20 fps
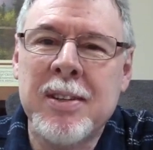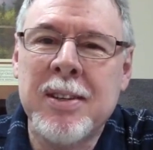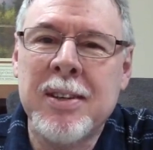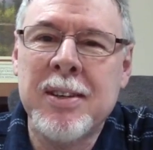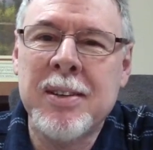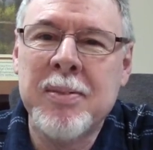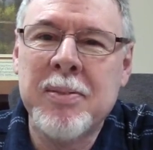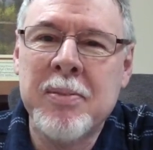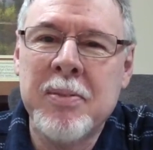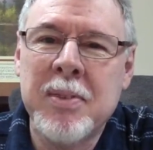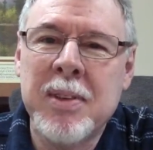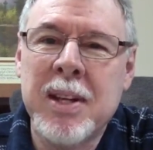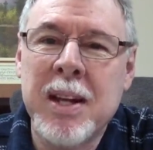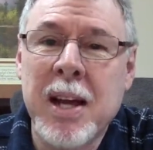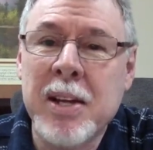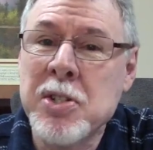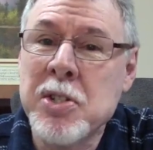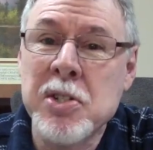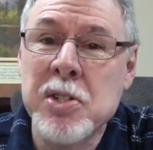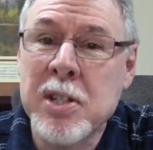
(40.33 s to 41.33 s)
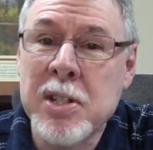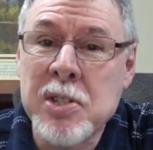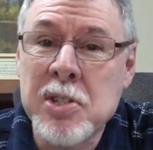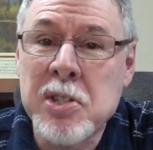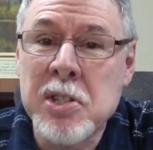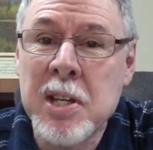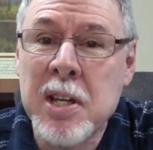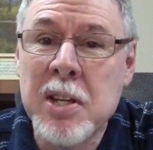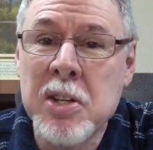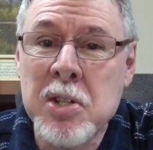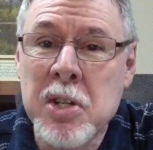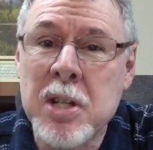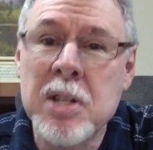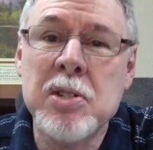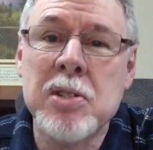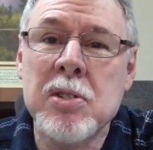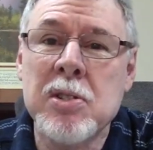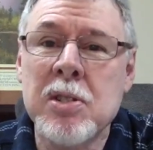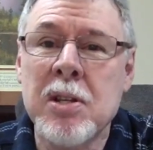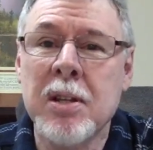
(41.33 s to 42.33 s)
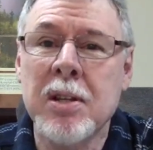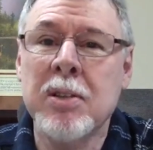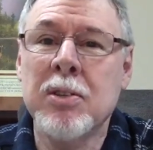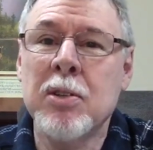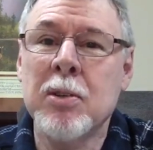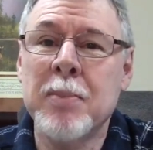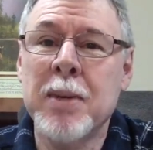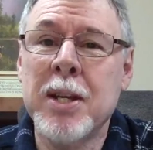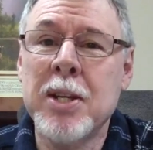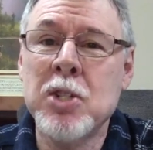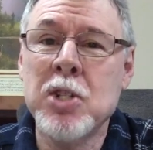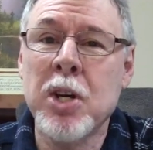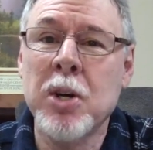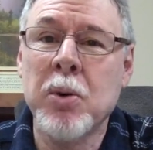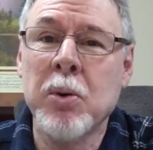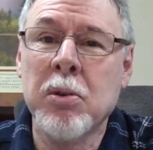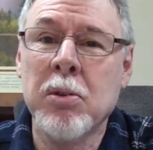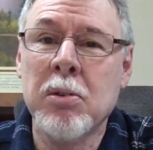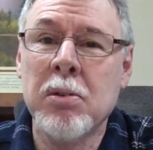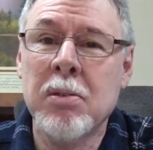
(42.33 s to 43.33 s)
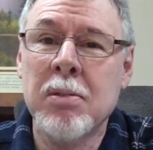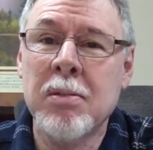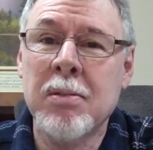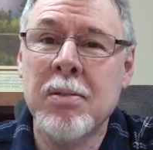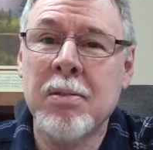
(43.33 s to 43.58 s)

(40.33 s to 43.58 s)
Uh, that I just didn't see Jesus telling too many jokes.